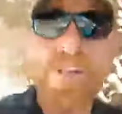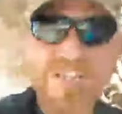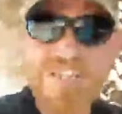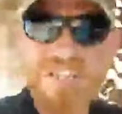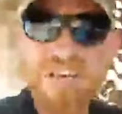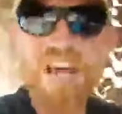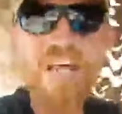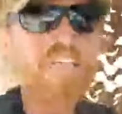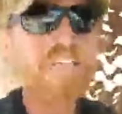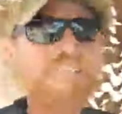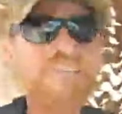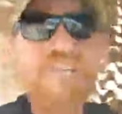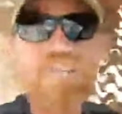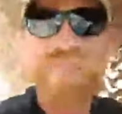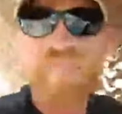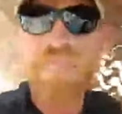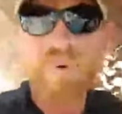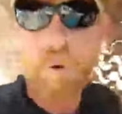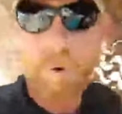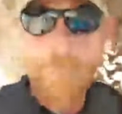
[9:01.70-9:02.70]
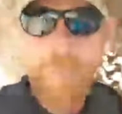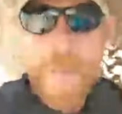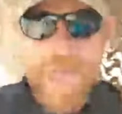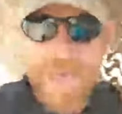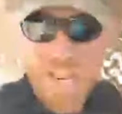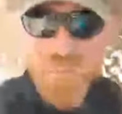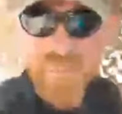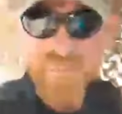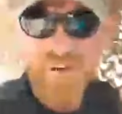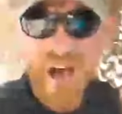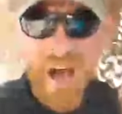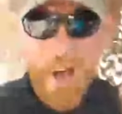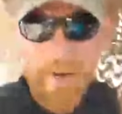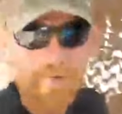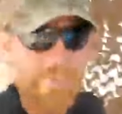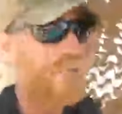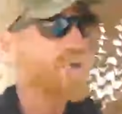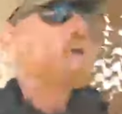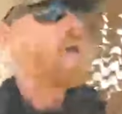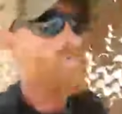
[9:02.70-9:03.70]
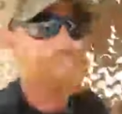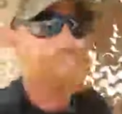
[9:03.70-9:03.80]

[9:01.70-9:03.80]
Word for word: the Citizens for Pedophiles,